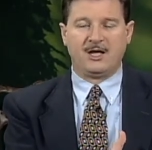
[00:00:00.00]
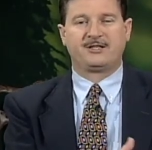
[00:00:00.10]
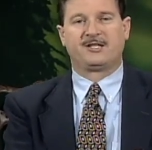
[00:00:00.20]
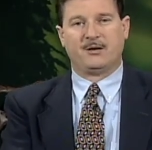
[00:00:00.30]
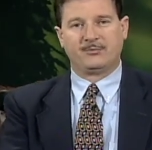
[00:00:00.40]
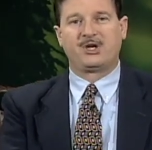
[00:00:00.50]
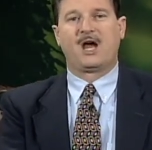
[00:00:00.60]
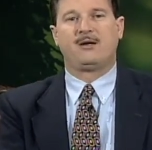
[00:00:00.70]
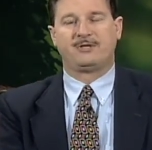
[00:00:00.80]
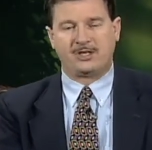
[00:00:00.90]

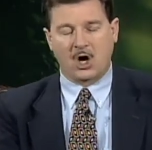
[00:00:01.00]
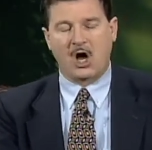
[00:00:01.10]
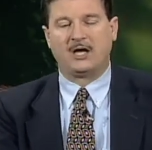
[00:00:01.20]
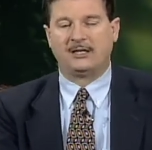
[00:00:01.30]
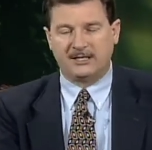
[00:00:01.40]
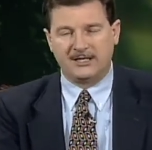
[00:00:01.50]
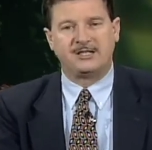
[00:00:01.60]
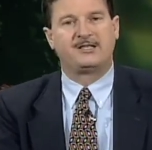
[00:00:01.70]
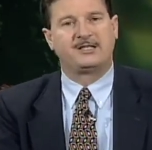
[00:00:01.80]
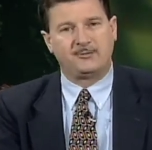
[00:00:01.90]
sometimes God
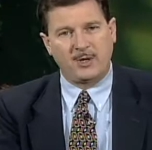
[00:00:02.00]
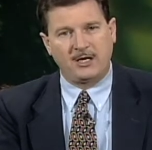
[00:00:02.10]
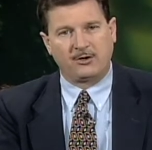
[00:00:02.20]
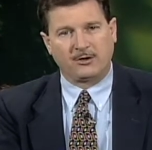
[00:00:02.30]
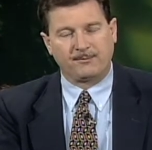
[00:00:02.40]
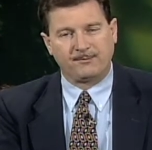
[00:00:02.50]
is the speaker,